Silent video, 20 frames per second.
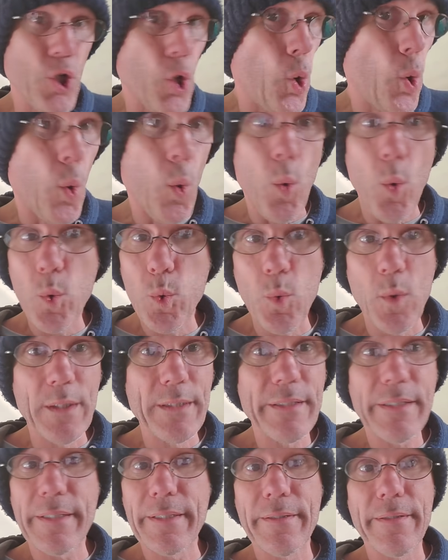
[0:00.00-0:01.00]
of old
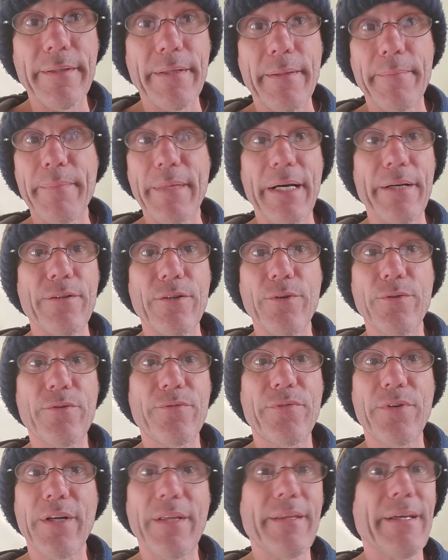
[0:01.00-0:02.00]
ones here that I'm not using
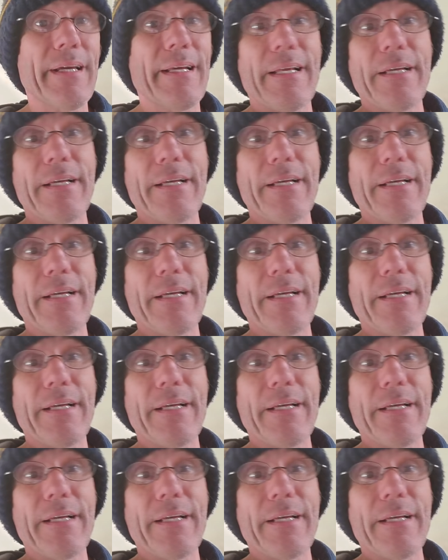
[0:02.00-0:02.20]
for anything,